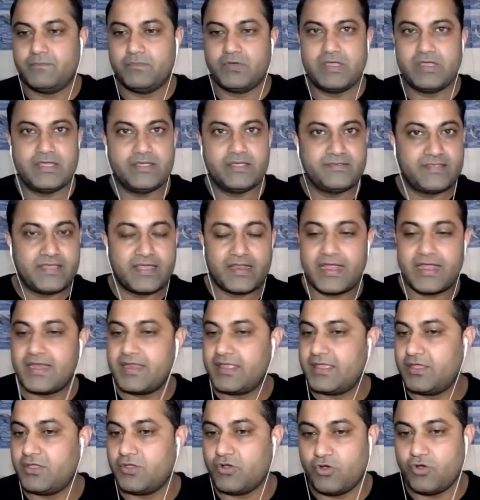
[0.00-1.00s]
is there
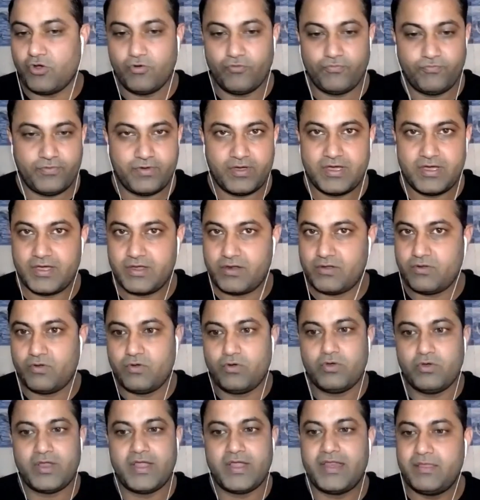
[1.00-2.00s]
any offer
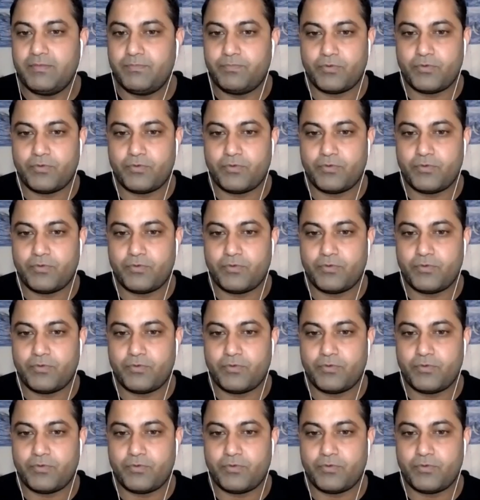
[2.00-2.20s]
or any